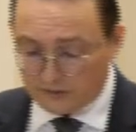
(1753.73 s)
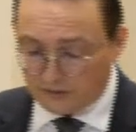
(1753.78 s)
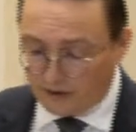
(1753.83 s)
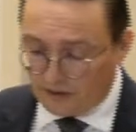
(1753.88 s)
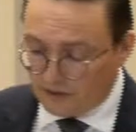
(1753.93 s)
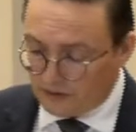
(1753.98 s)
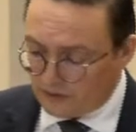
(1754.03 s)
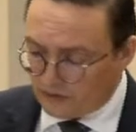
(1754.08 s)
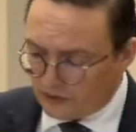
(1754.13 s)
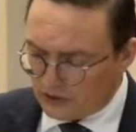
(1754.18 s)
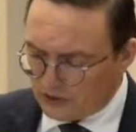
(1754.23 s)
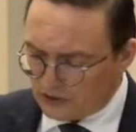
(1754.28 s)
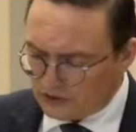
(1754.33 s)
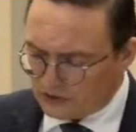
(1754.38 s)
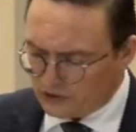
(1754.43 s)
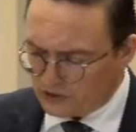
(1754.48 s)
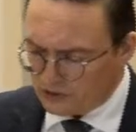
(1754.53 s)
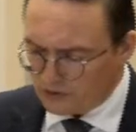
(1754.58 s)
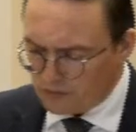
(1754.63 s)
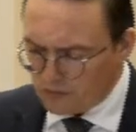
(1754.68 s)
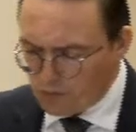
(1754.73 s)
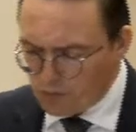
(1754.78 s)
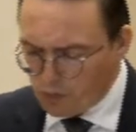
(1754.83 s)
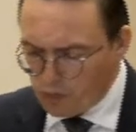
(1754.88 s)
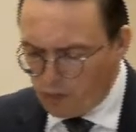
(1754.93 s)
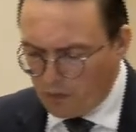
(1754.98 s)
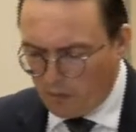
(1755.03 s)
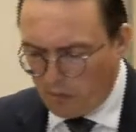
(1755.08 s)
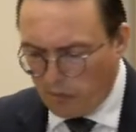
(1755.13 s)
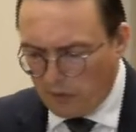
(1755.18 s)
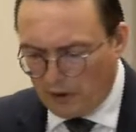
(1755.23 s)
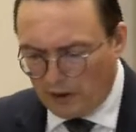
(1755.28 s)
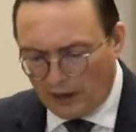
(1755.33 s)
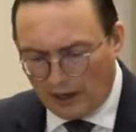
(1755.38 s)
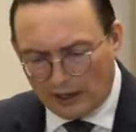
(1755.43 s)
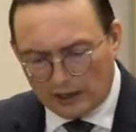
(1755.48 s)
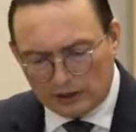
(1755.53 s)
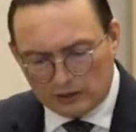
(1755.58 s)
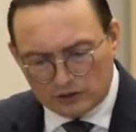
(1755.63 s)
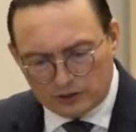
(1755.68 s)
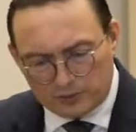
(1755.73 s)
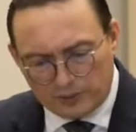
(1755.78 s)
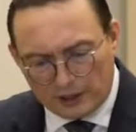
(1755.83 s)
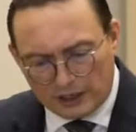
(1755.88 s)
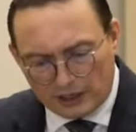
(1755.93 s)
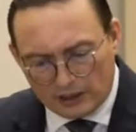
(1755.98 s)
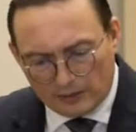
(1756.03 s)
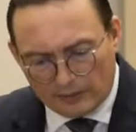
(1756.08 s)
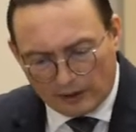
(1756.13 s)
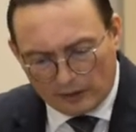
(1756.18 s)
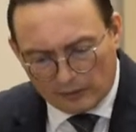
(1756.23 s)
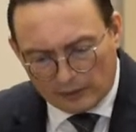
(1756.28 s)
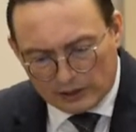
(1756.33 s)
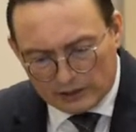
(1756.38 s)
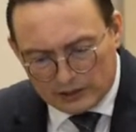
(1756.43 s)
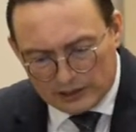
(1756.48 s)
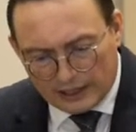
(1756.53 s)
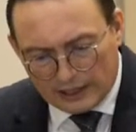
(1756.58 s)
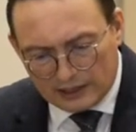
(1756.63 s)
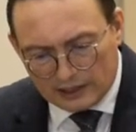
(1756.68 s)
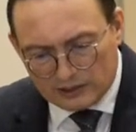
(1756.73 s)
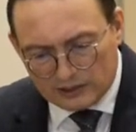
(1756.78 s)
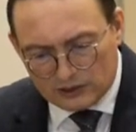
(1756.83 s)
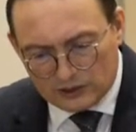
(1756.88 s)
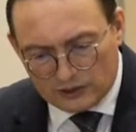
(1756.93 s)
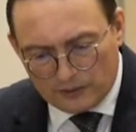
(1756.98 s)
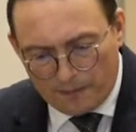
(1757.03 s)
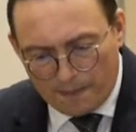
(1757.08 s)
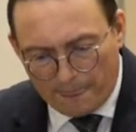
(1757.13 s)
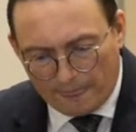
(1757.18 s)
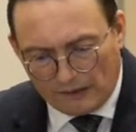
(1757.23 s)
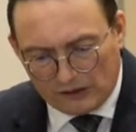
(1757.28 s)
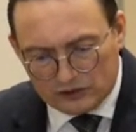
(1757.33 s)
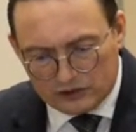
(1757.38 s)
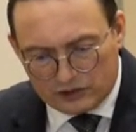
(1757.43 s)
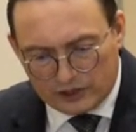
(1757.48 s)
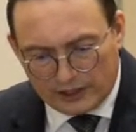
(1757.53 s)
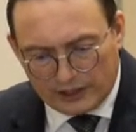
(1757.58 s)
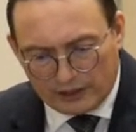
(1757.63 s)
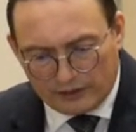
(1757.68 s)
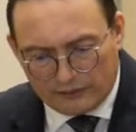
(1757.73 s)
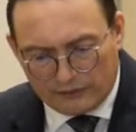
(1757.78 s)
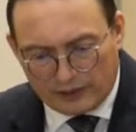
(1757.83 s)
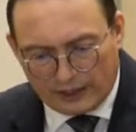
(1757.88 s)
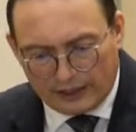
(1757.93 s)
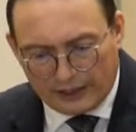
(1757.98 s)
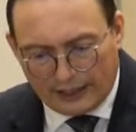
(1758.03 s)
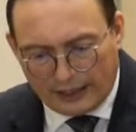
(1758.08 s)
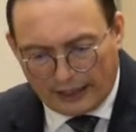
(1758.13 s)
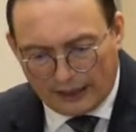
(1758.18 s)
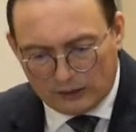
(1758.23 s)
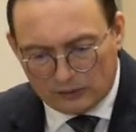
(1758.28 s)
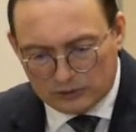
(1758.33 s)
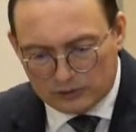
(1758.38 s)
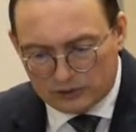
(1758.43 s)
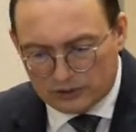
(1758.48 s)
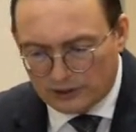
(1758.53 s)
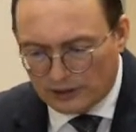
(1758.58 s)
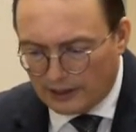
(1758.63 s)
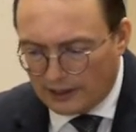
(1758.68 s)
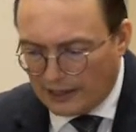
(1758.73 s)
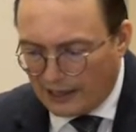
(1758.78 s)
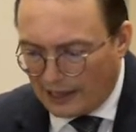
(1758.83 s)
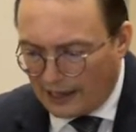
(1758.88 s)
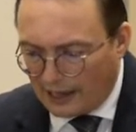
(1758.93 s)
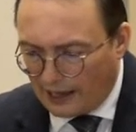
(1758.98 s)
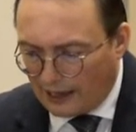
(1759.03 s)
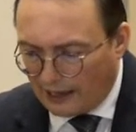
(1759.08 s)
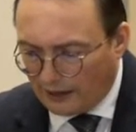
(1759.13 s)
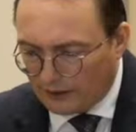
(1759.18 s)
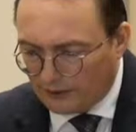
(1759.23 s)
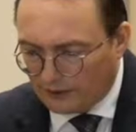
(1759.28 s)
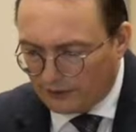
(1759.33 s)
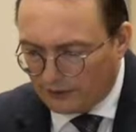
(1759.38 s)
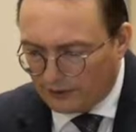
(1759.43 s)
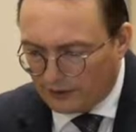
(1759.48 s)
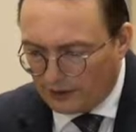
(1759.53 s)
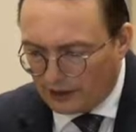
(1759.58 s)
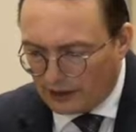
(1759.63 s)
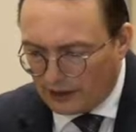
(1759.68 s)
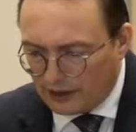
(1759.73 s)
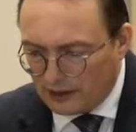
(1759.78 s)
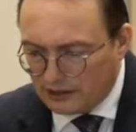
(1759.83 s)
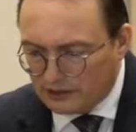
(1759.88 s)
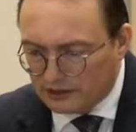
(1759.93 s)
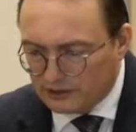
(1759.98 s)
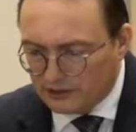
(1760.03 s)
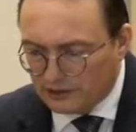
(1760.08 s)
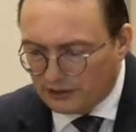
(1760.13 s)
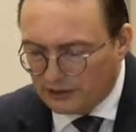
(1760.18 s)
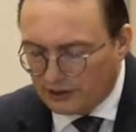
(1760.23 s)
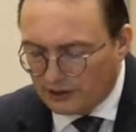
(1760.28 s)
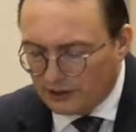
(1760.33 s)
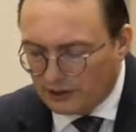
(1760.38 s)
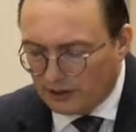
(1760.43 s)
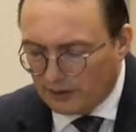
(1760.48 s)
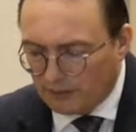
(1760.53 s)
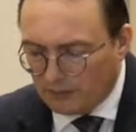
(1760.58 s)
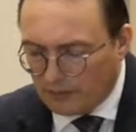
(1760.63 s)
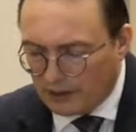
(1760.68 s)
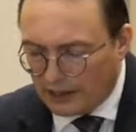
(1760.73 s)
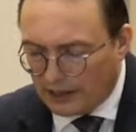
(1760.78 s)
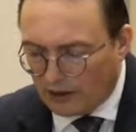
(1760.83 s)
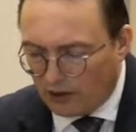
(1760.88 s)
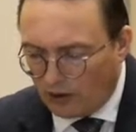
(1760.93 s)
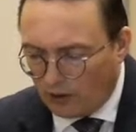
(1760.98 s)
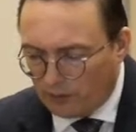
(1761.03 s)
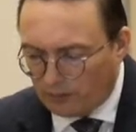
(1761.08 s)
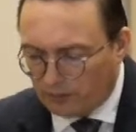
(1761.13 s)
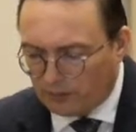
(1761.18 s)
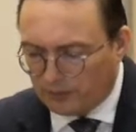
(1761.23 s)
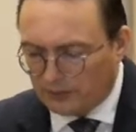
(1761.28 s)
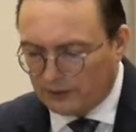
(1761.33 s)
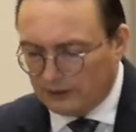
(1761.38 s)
very verse. And he's speaking about what it says, the zeal of thine house hath eaten me up.